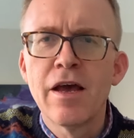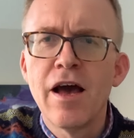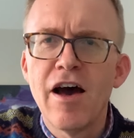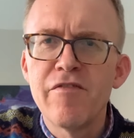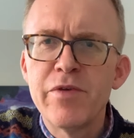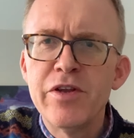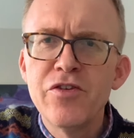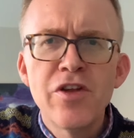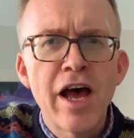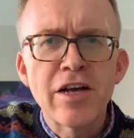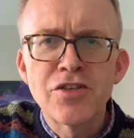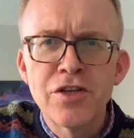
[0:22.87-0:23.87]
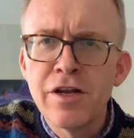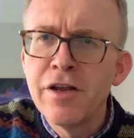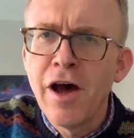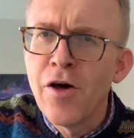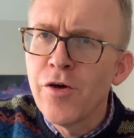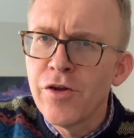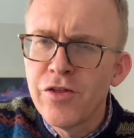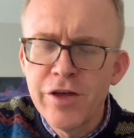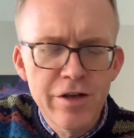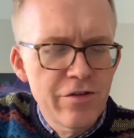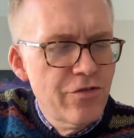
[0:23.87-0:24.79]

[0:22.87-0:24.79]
I've been doing action and other things,